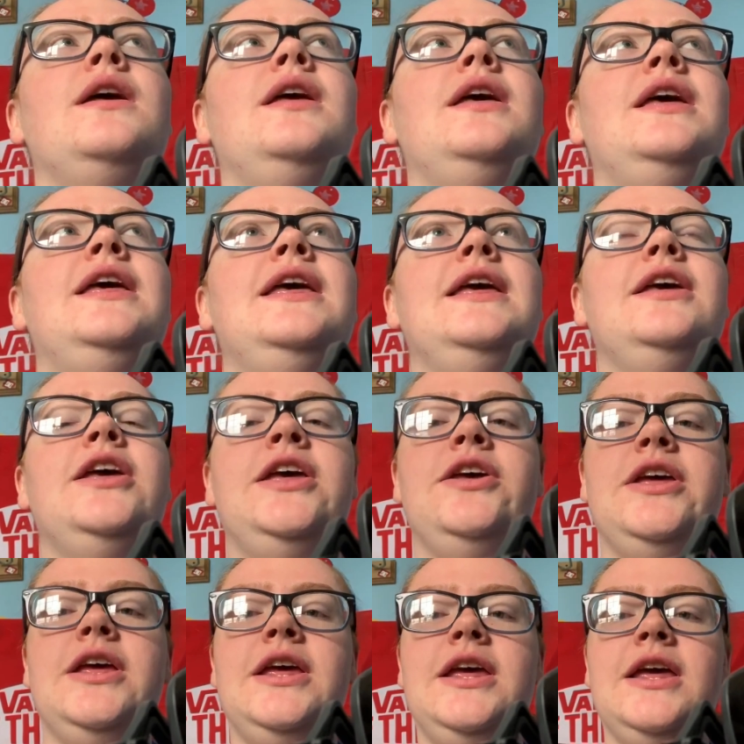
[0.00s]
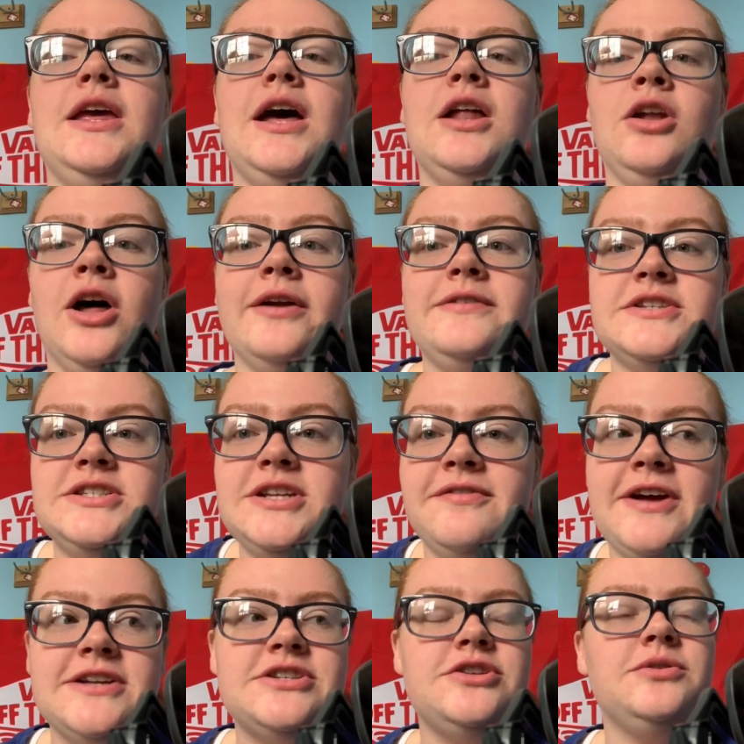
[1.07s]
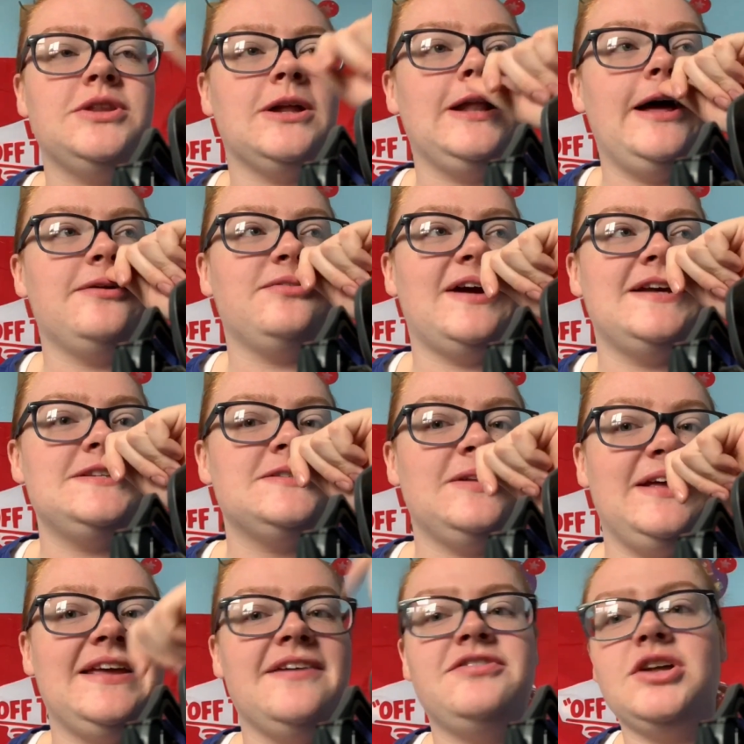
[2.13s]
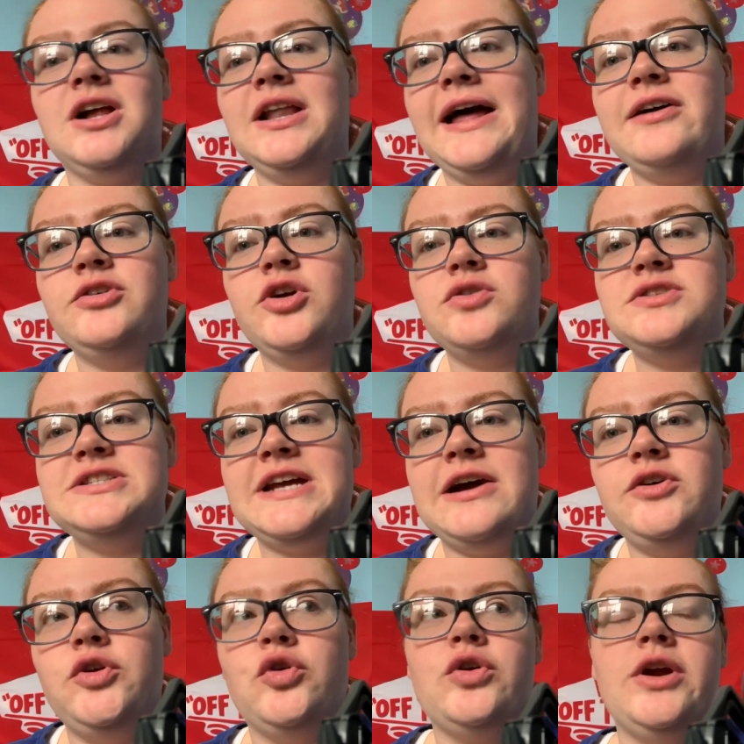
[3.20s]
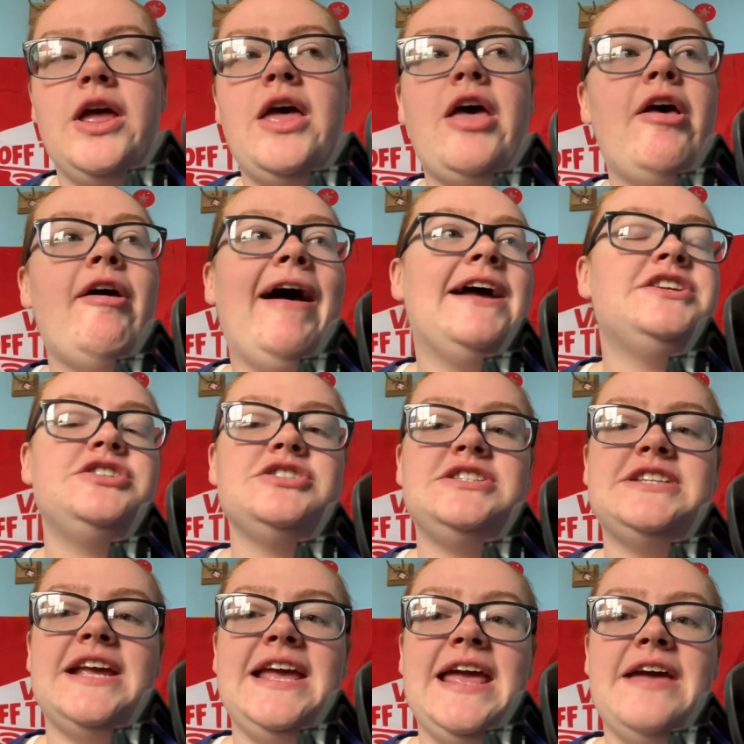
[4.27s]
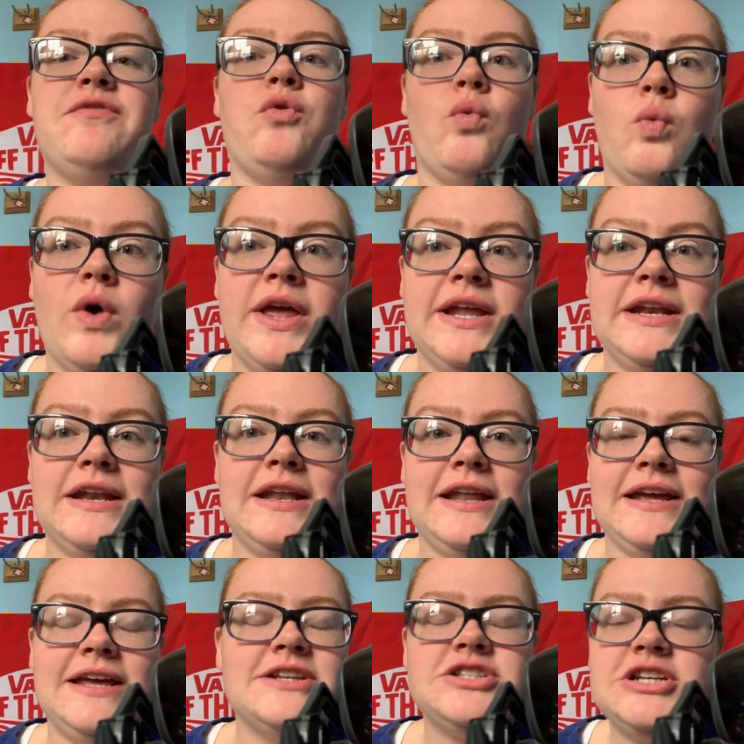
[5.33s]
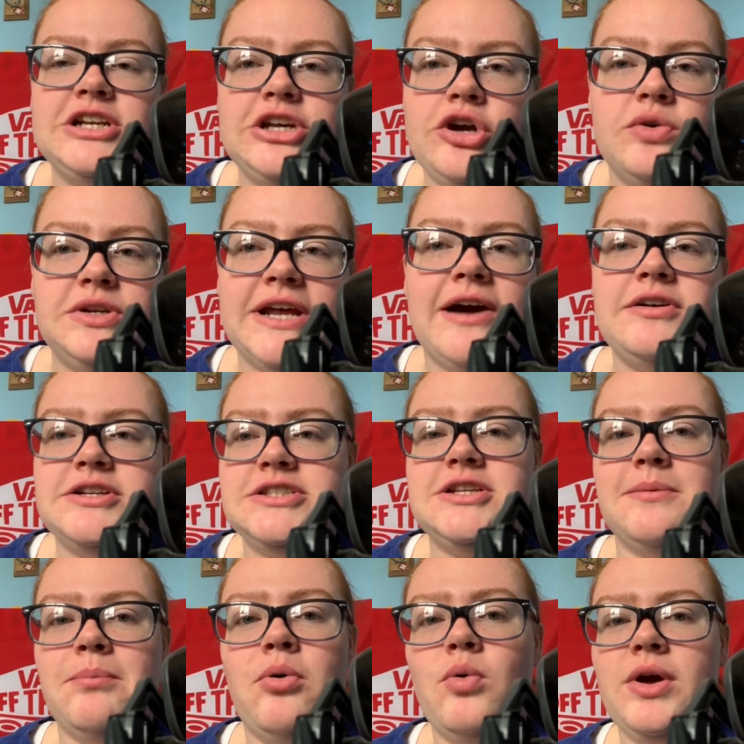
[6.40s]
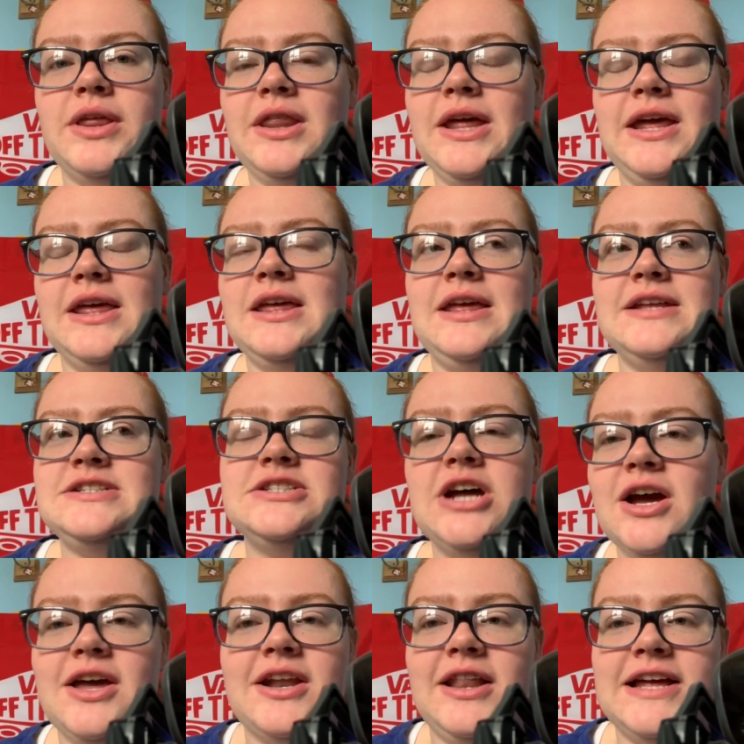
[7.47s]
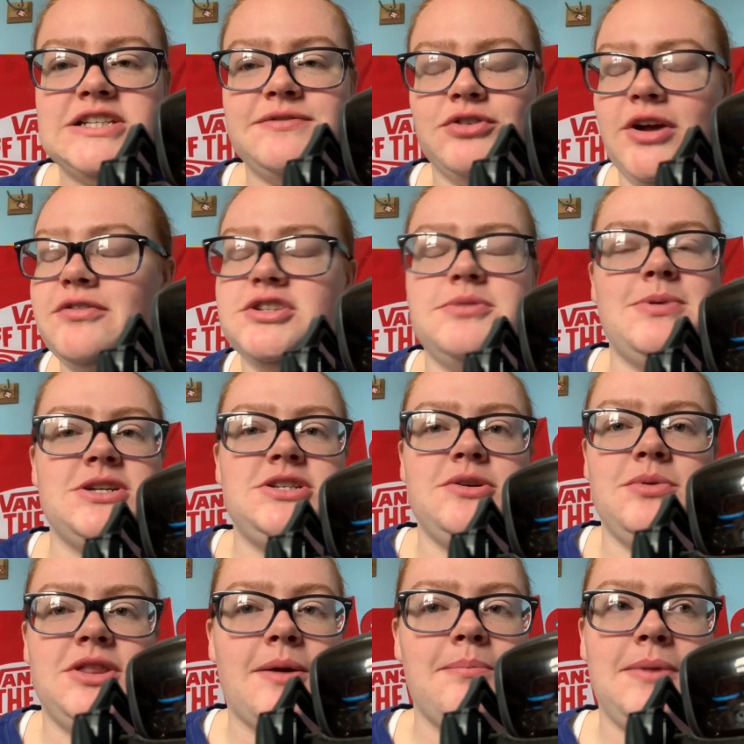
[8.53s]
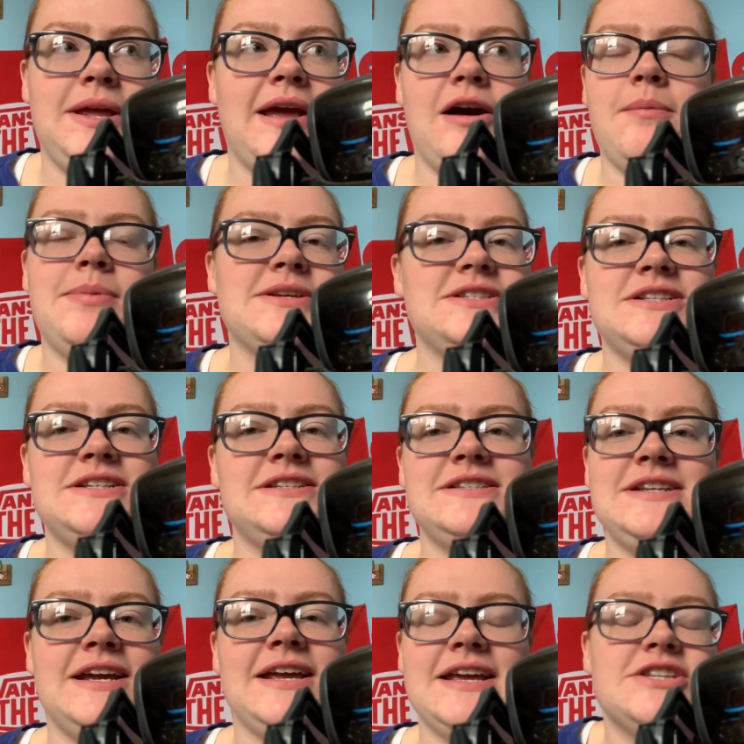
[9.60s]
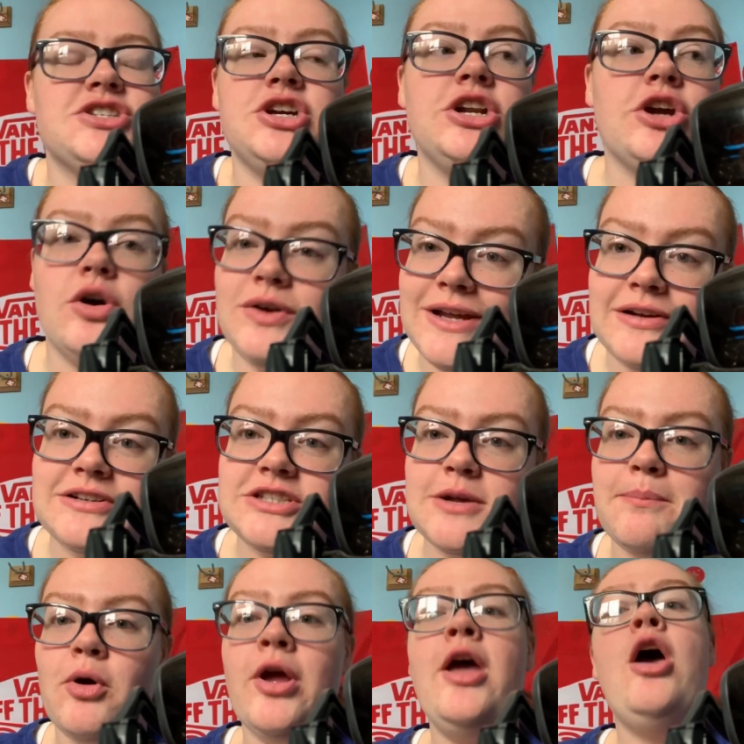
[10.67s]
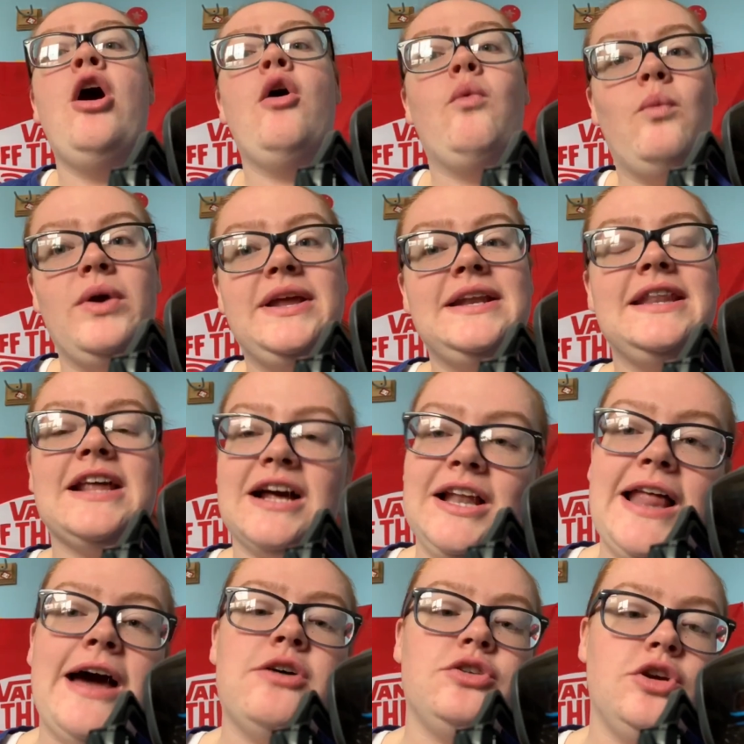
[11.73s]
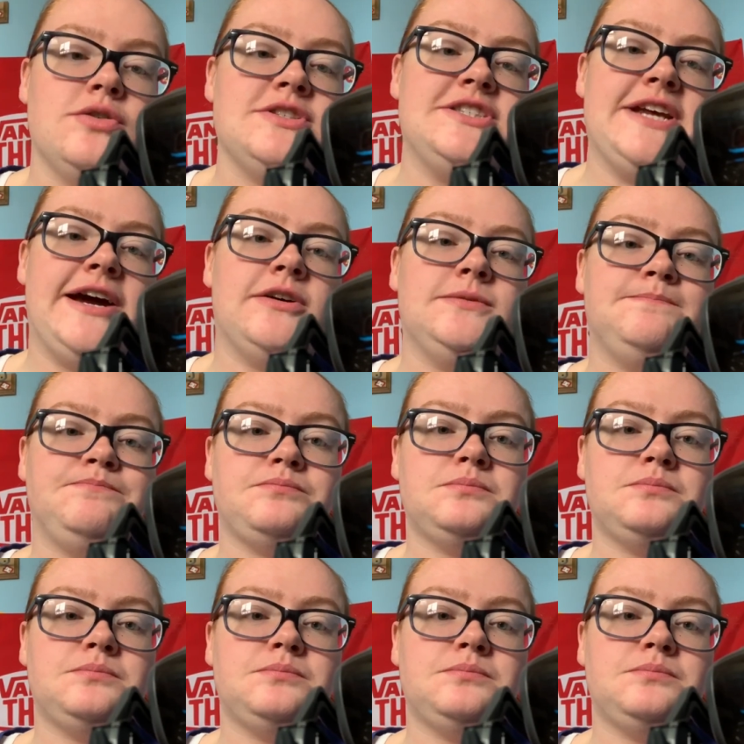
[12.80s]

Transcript: he a lot of his stuff has to do with the cloud, right? So like if the cloud goes down, or I shouldn't say if, when, like it's gonna go down at some point. Like it's not gonna last forever, especially with them being out of business. Like it's gonna go down at some point. When the cloud goes down,